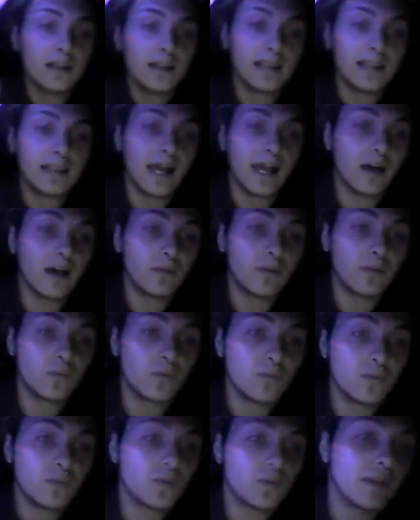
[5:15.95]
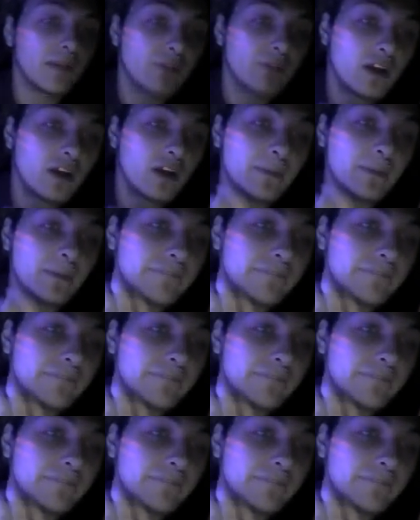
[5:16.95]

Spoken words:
Now, what I've got on my